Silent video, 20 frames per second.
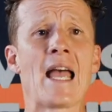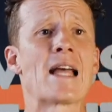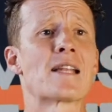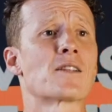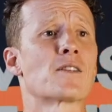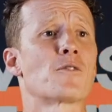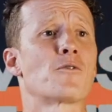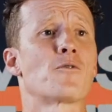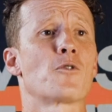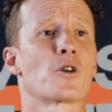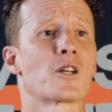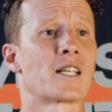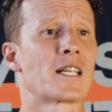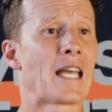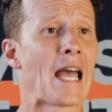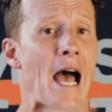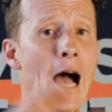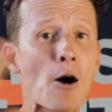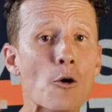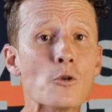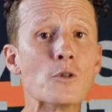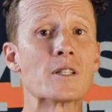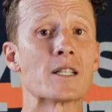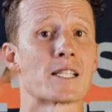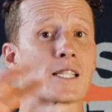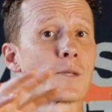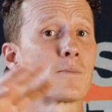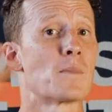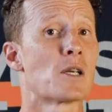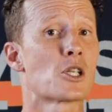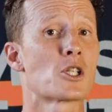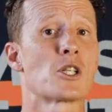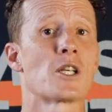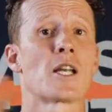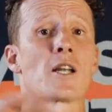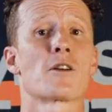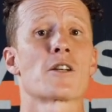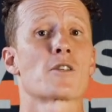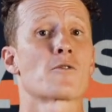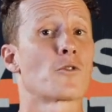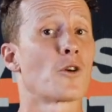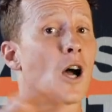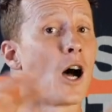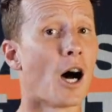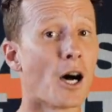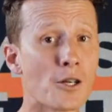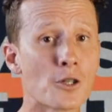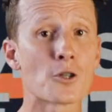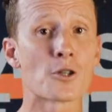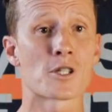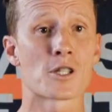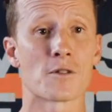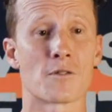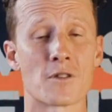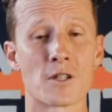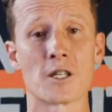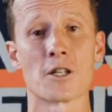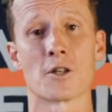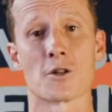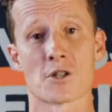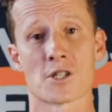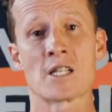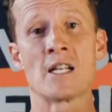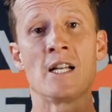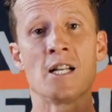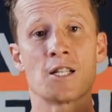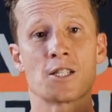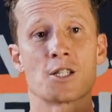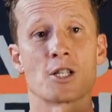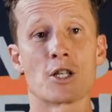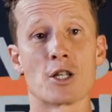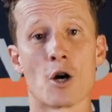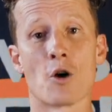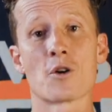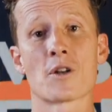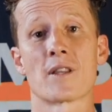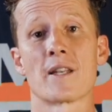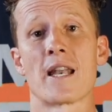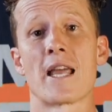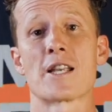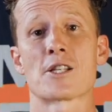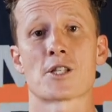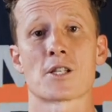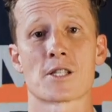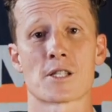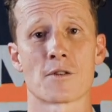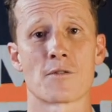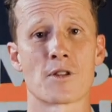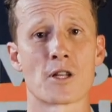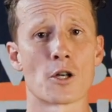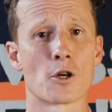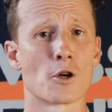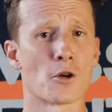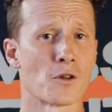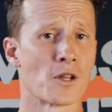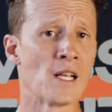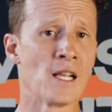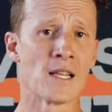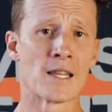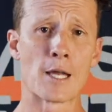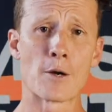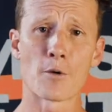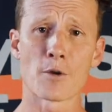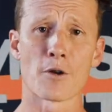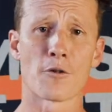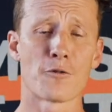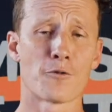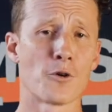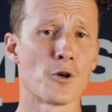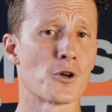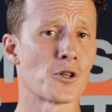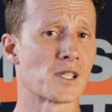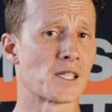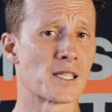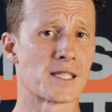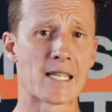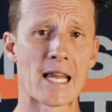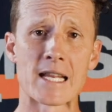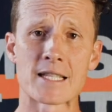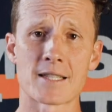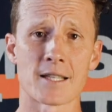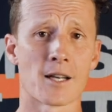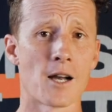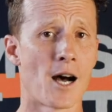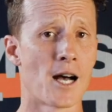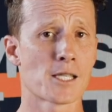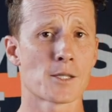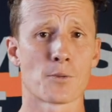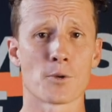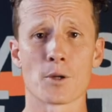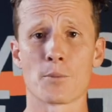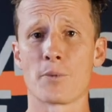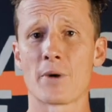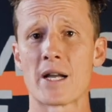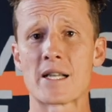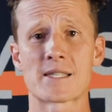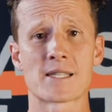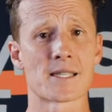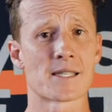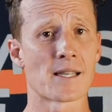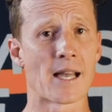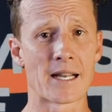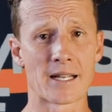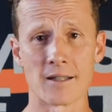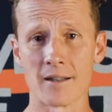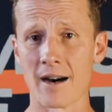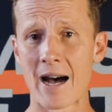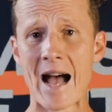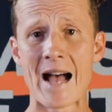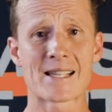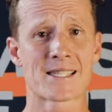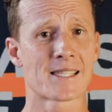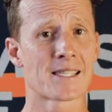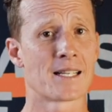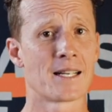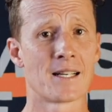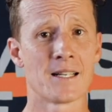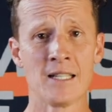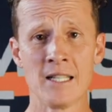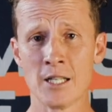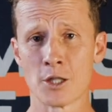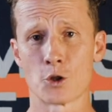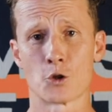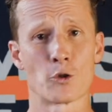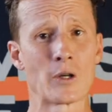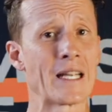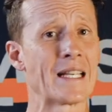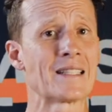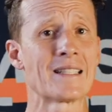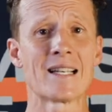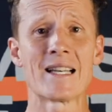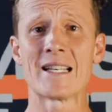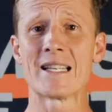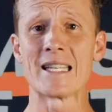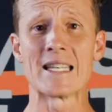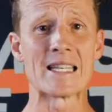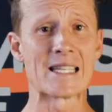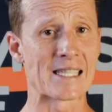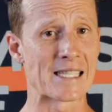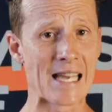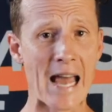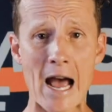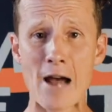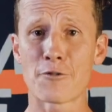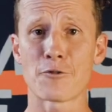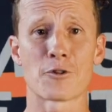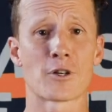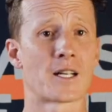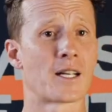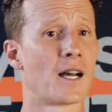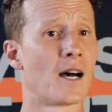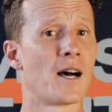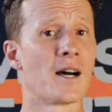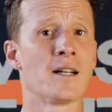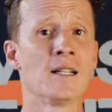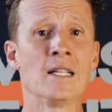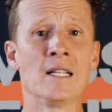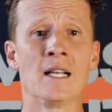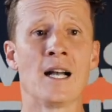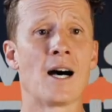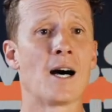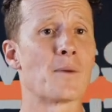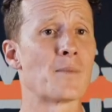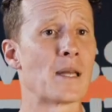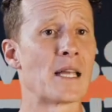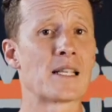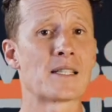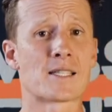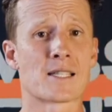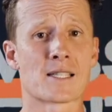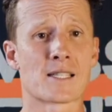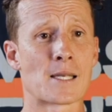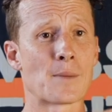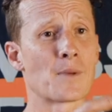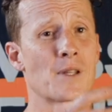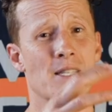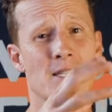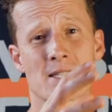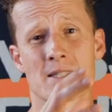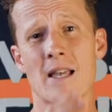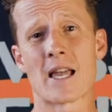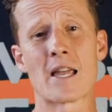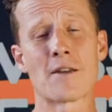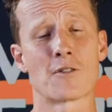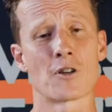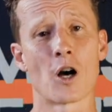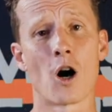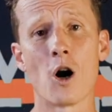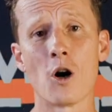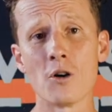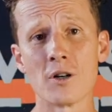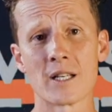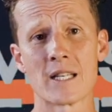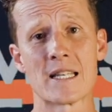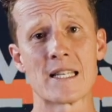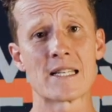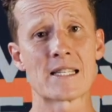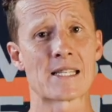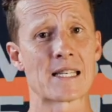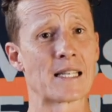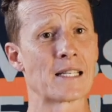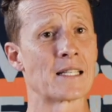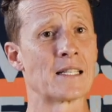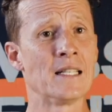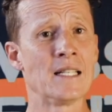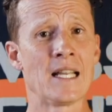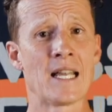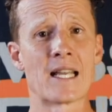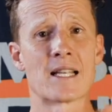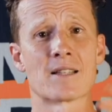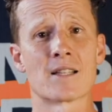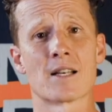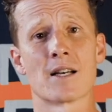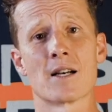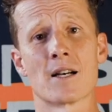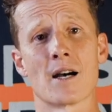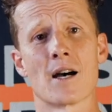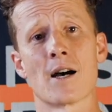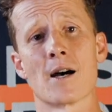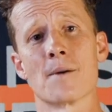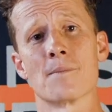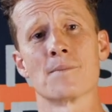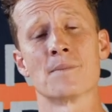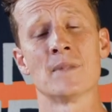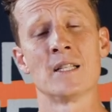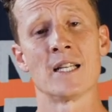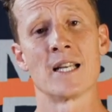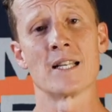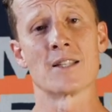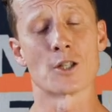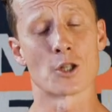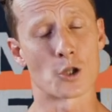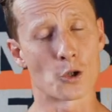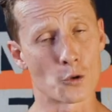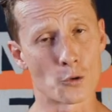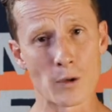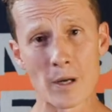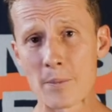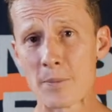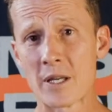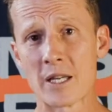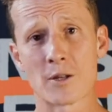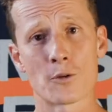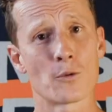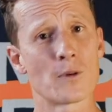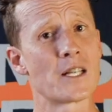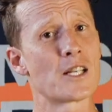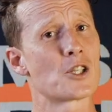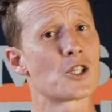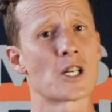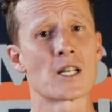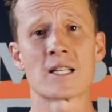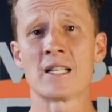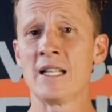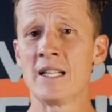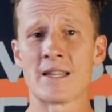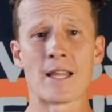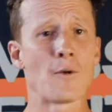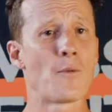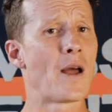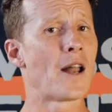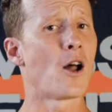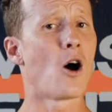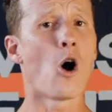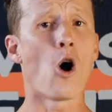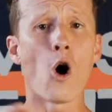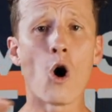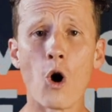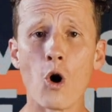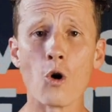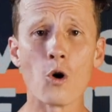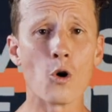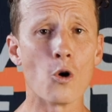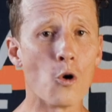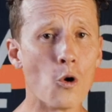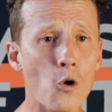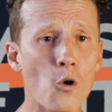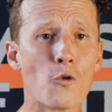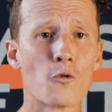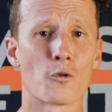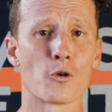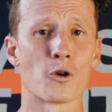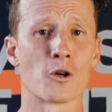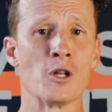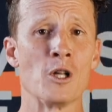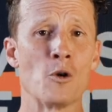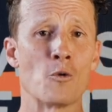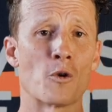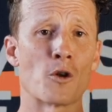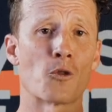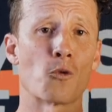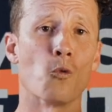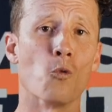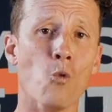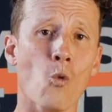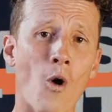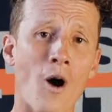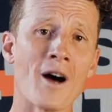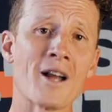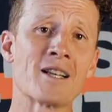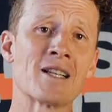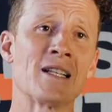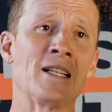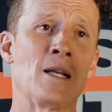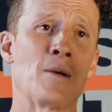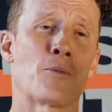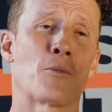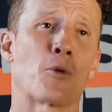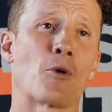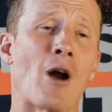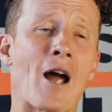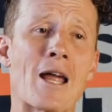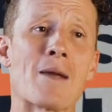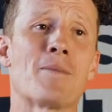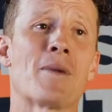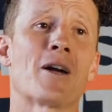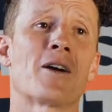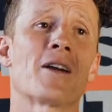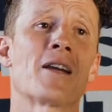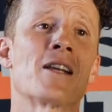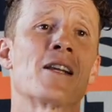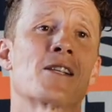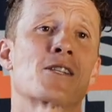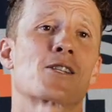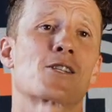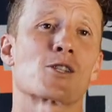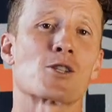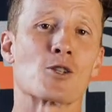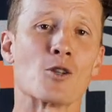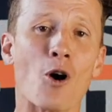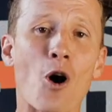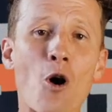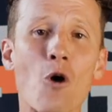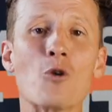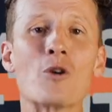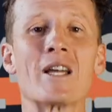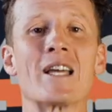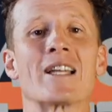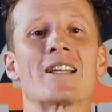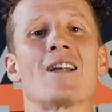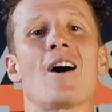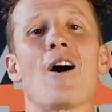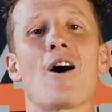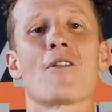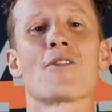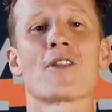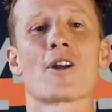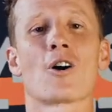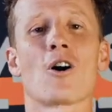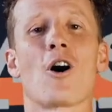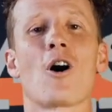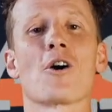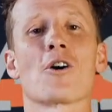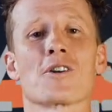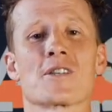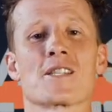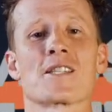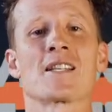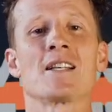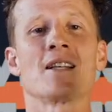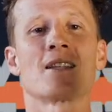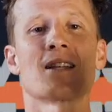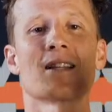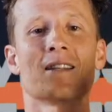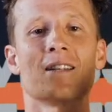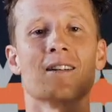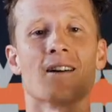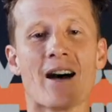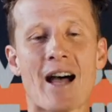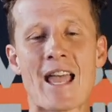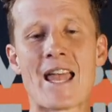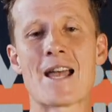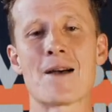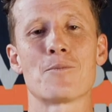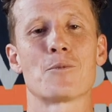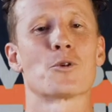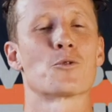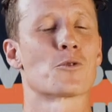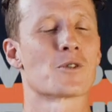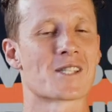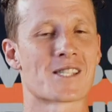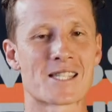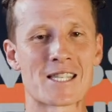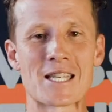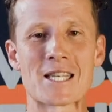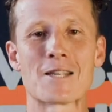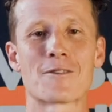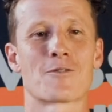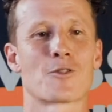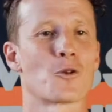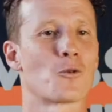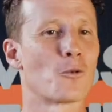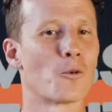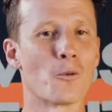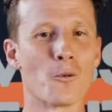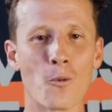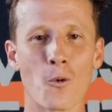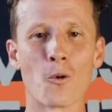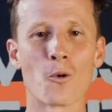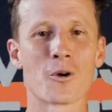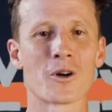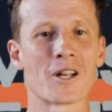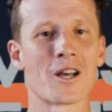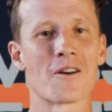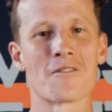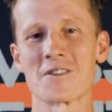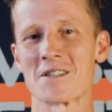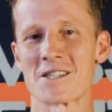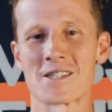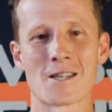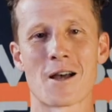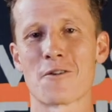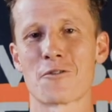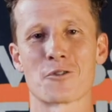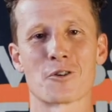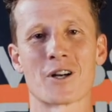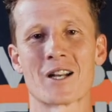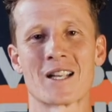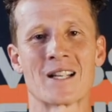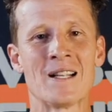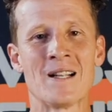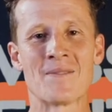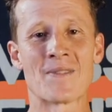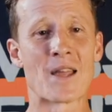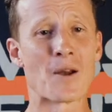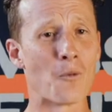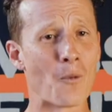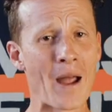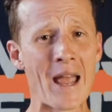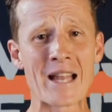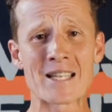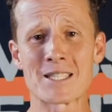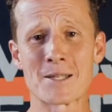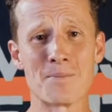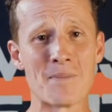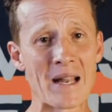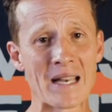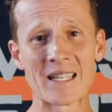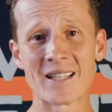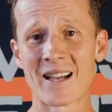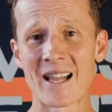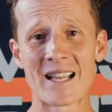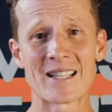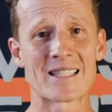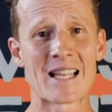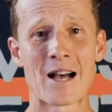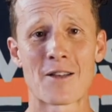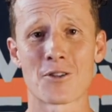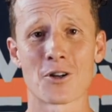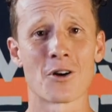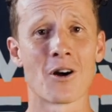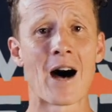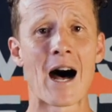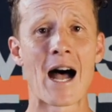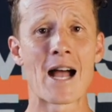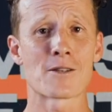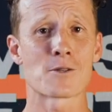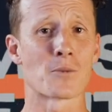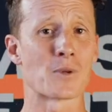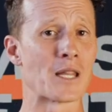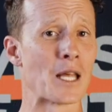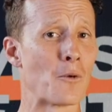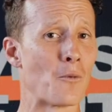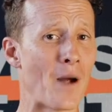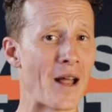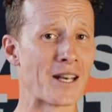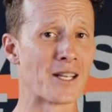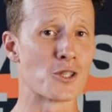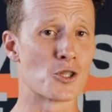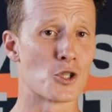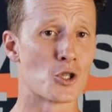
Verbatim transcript: and for countless missionaries for hundreds of years to go to the nations of the earth. They were the first to take the gospel to places like Alaska, Greenland, East Africa, um, into some of the slave colonies in, in, the, um, in the Caribbean region. They went all over with one primary slogan on their hearts that the Lamb would receive the reward of his suffering. They went and many laid down their lives, but they went in